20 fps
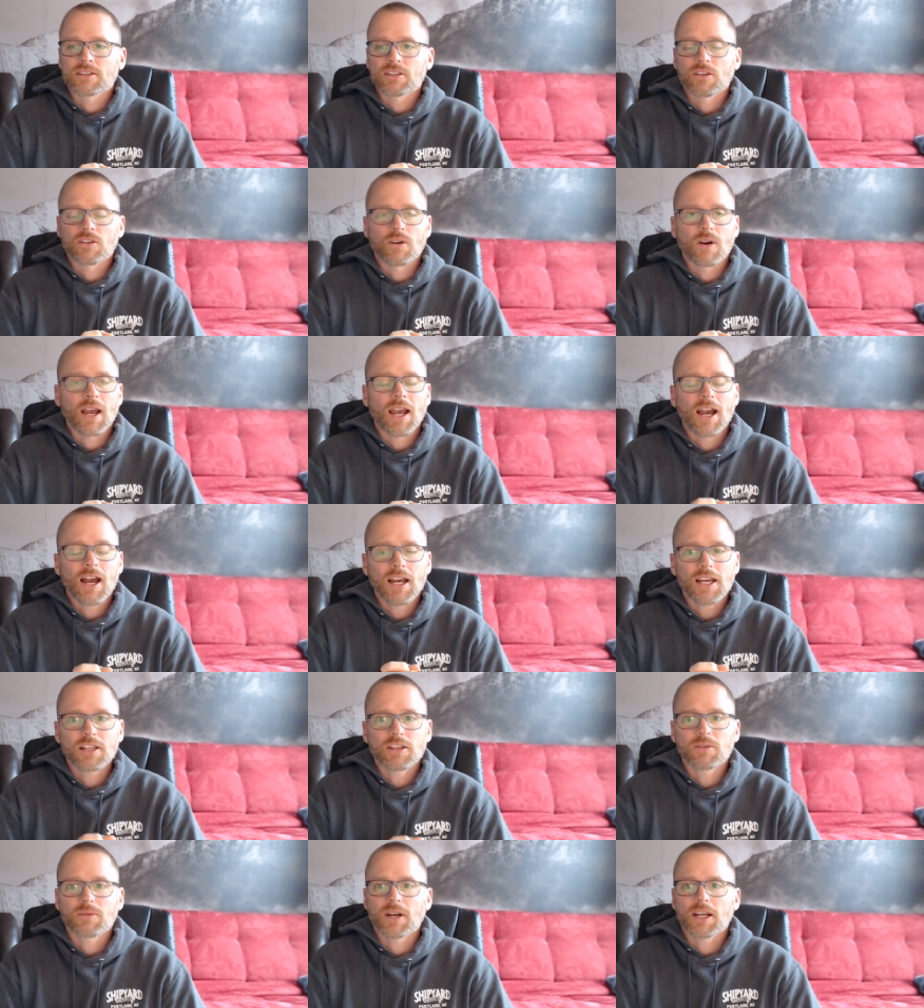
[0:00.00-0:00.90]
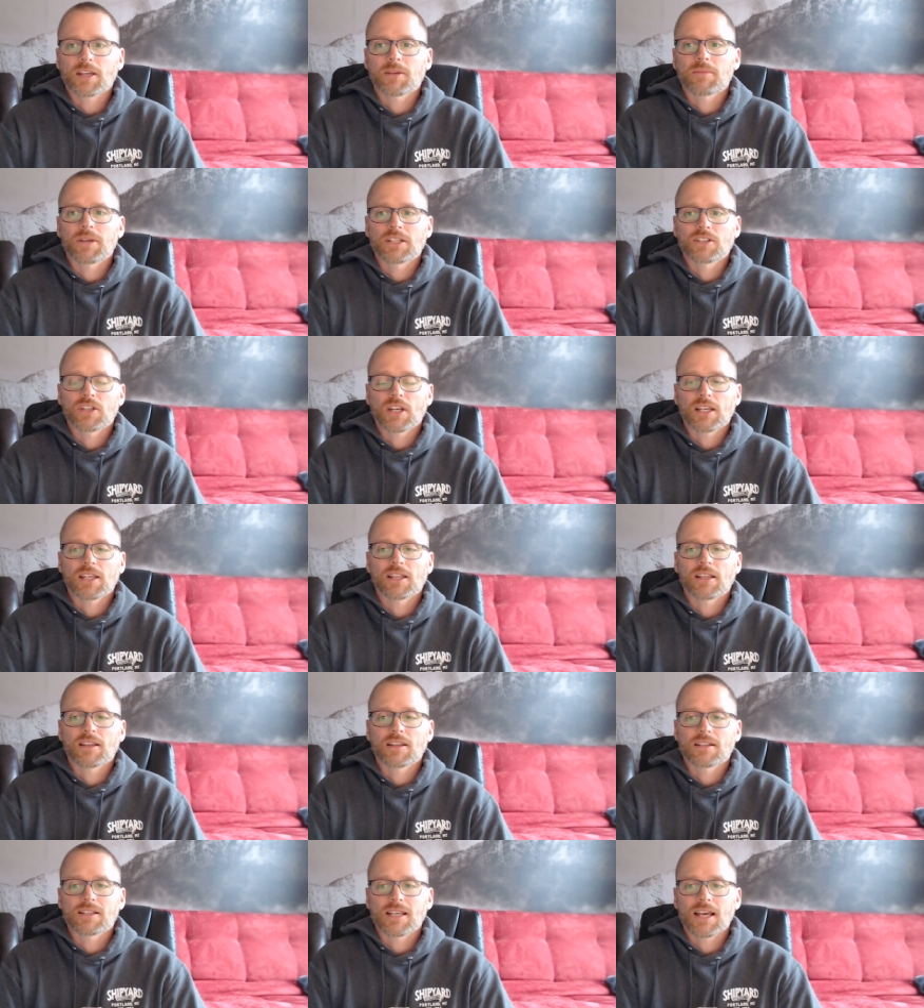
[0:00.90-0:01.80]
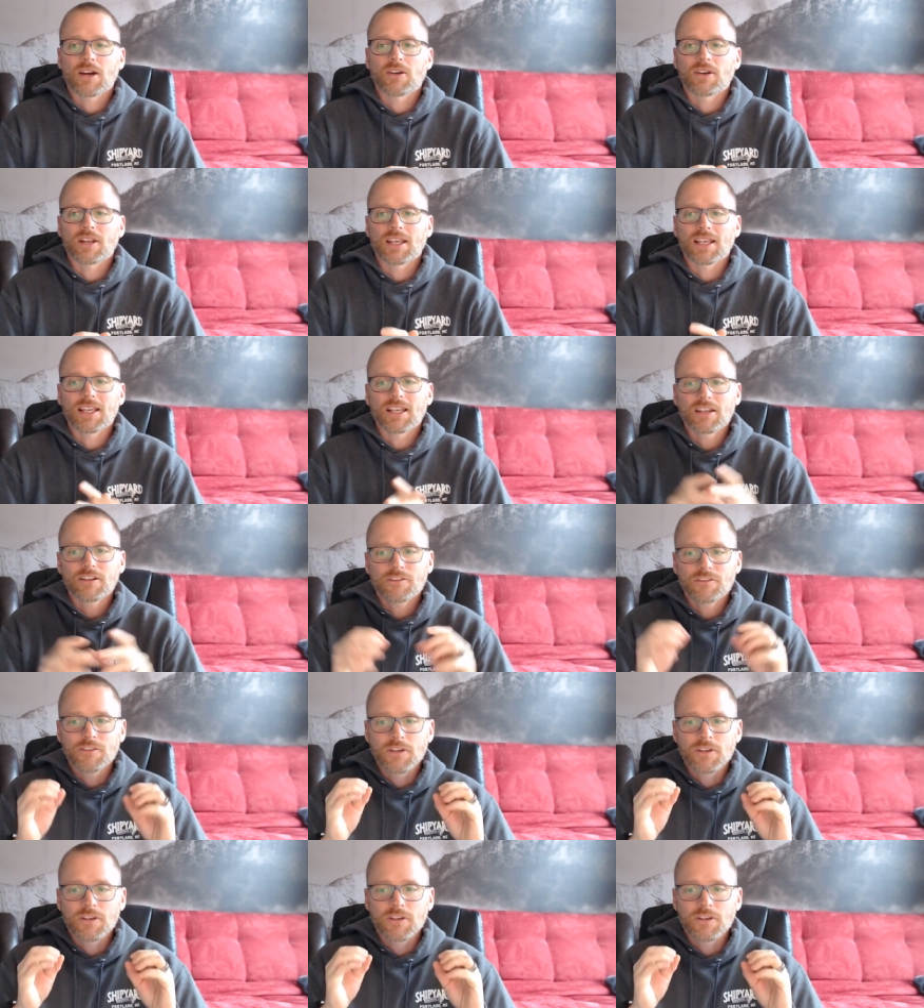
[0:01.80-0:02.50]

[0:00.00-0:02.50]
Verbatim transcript: you know, I highly recommend checking this out if